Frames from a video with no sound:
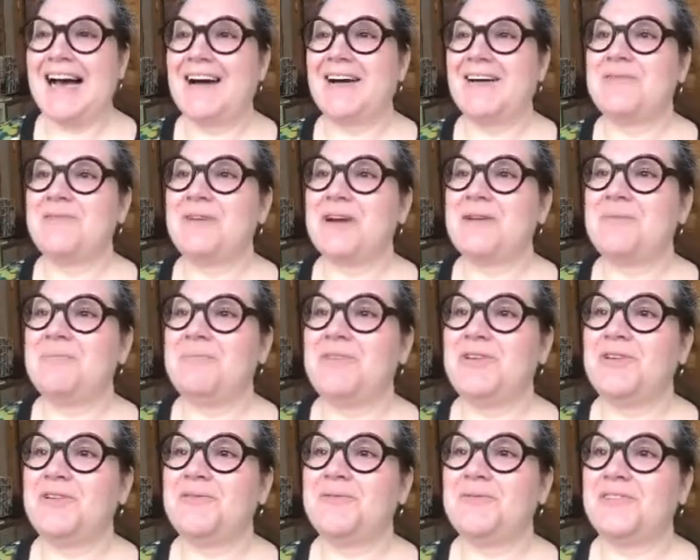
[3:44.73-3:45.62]
What a
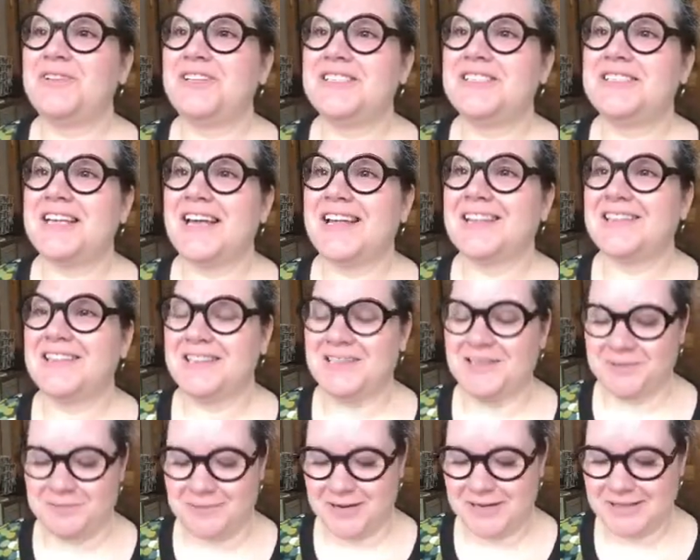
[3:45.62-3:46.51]
beautiful set
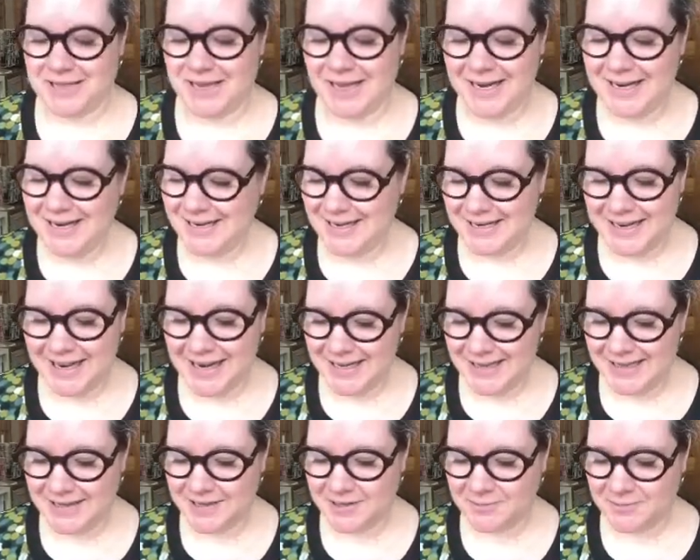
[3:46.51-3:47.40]
this was. I didn't
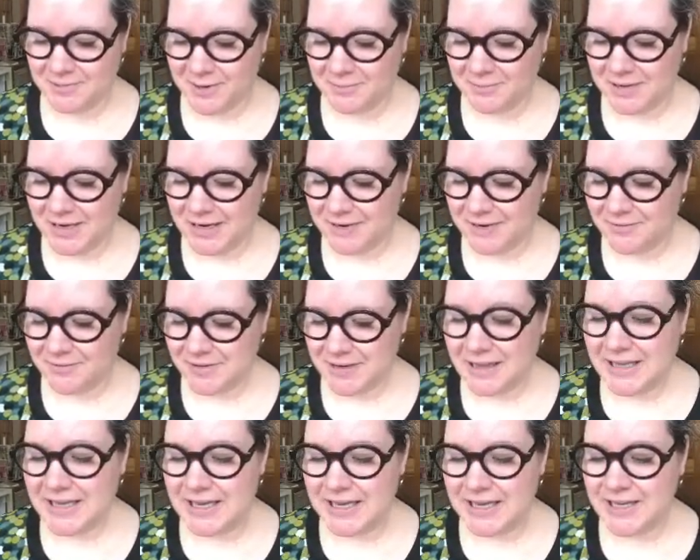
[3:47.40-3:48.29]
get this one, but I
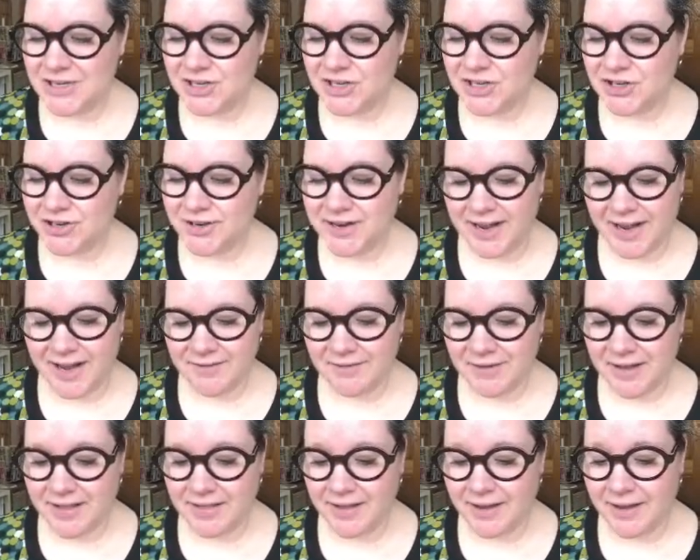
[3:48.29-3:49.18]
really should have,
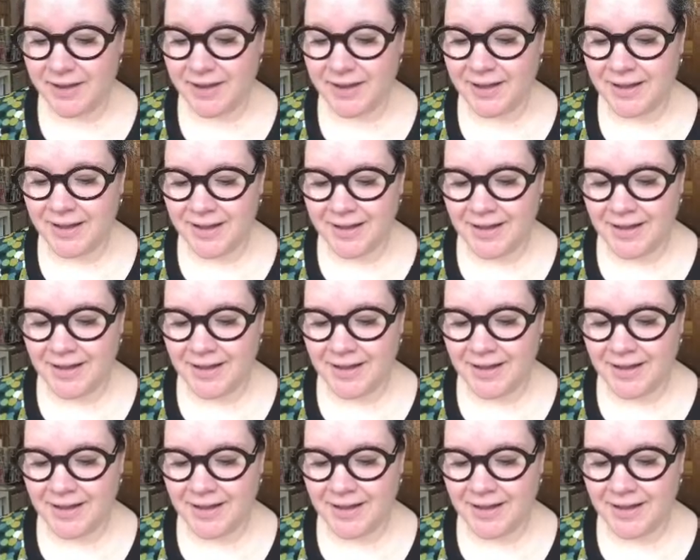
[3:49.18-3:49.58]
I think.